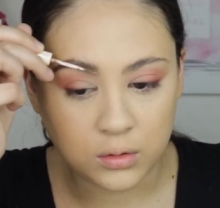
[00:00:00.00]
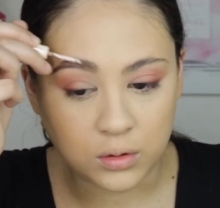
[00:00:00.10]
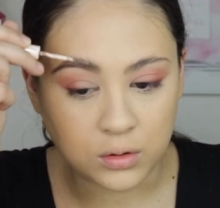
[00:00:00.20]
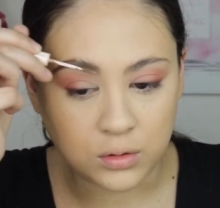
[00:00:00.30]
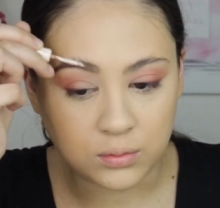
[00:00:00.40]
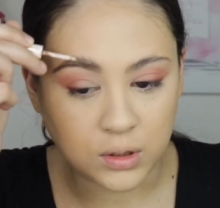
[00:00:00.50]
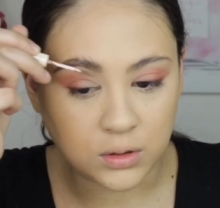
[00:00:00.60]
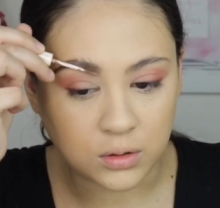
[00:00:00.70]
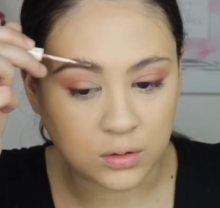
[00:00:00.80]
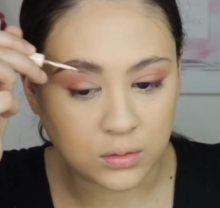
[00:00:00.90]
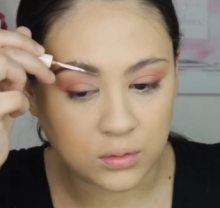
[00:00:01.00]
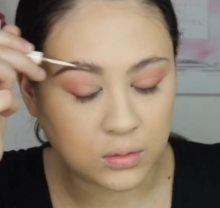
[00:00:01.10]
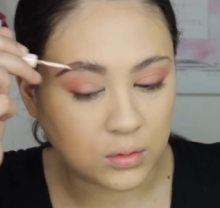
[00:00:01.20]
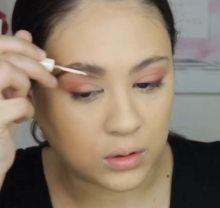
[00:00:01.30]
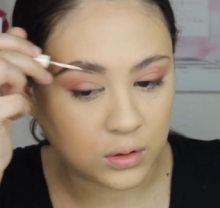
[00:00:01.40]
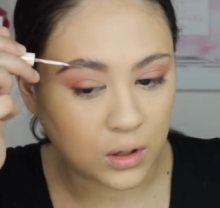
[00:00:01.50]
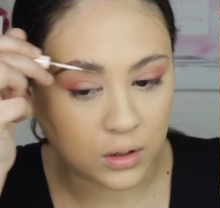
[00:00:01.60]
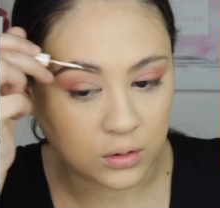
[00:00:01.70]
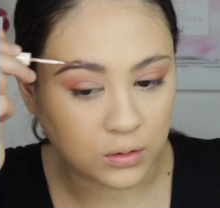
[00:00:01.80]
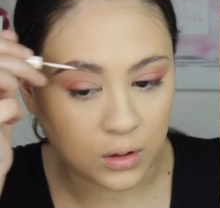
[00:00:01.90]
So it just makes this like the
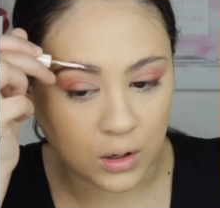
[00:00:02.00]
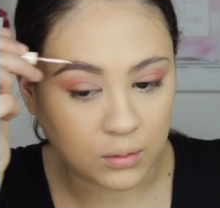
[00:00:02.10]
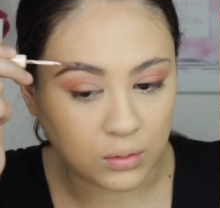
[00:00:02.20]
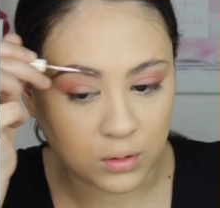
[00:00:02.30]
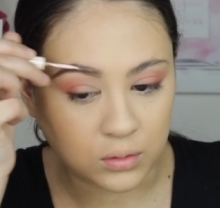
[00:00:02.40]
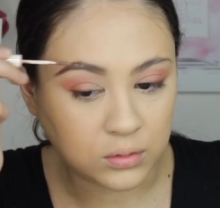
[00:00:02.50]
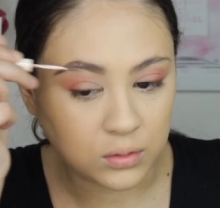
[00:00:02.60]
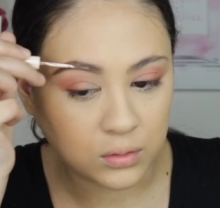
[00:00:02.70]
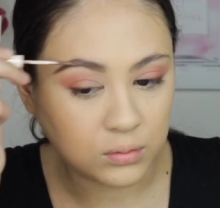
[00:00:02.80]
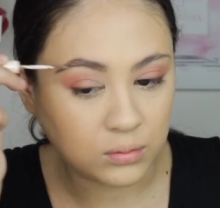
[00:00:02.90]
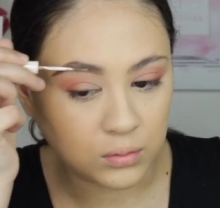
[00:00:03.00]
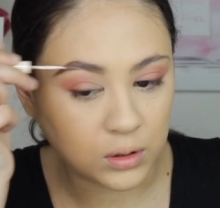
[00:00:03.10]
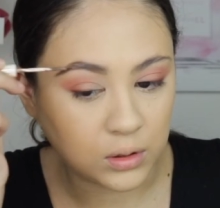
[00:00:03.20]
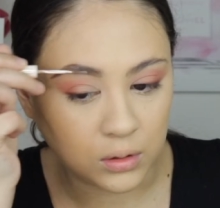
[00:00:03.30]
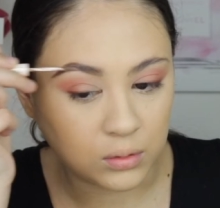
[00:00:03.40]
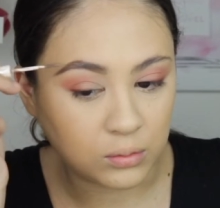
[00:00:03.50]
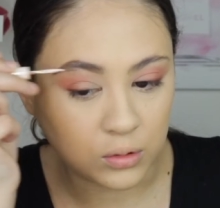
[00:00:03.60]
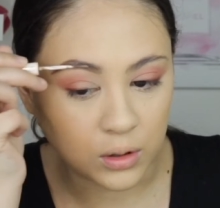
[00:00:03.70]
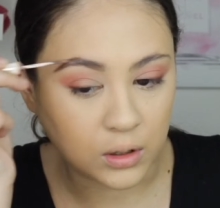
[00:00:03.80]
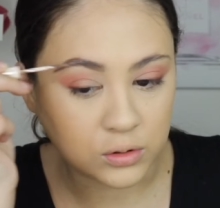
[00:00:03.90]
end of the eyebrows make it look more
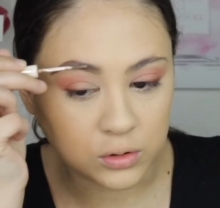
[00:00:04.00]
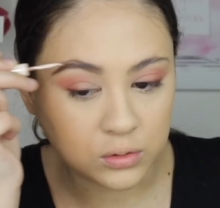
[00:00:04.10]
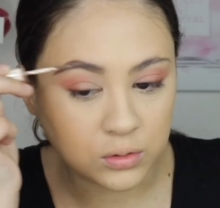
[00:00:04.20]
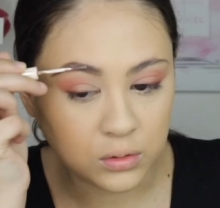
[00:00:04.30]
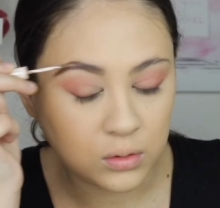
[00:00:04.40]
natural.